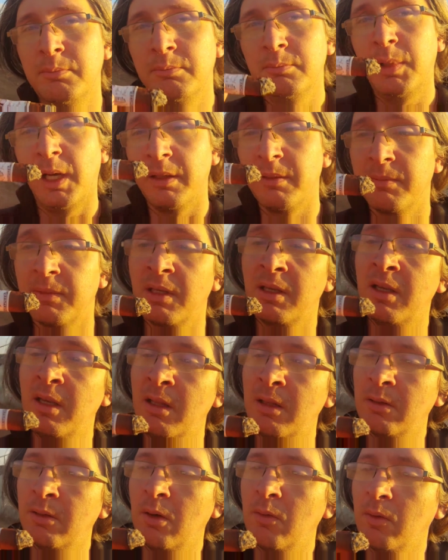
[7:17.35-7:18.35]
But
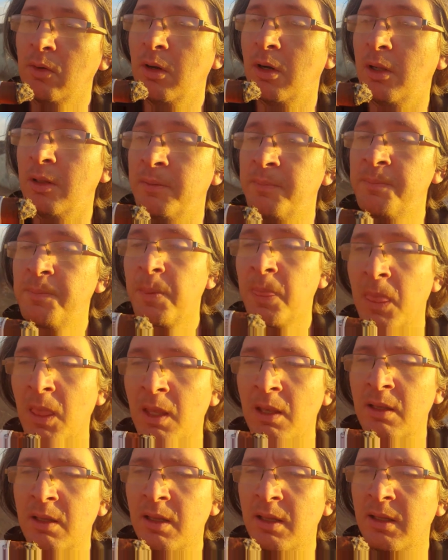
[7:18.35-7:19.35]
overall,
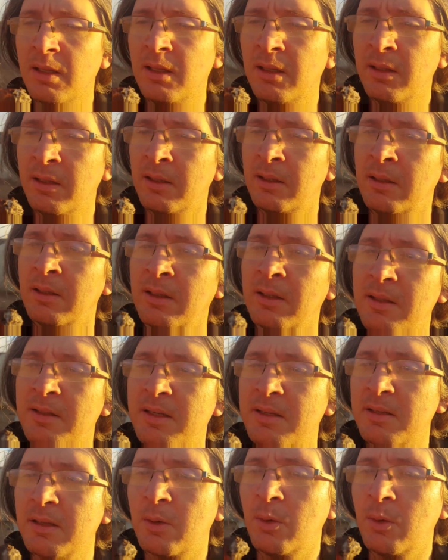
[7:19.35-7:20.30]
consistent